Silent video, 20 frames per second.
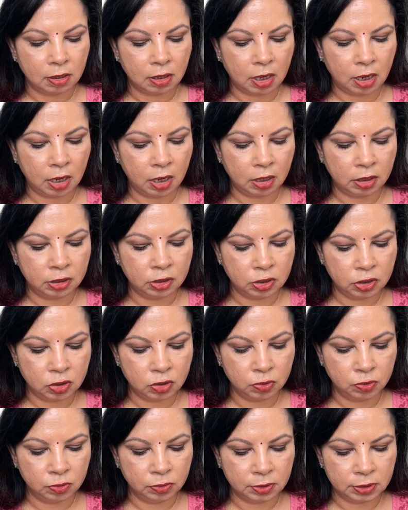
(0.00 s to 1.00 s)
I
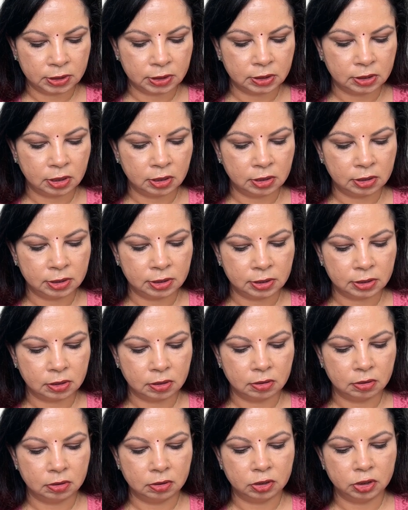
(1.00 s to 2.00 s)
use
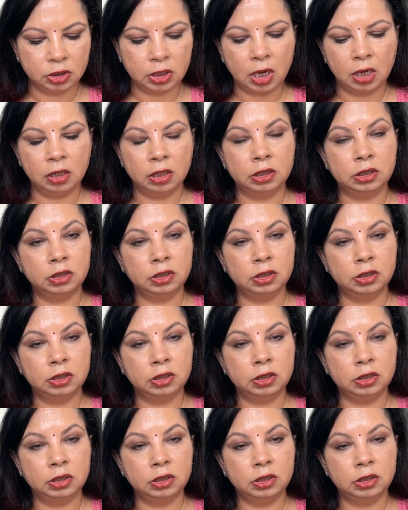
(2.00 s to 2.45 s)
this Charlotte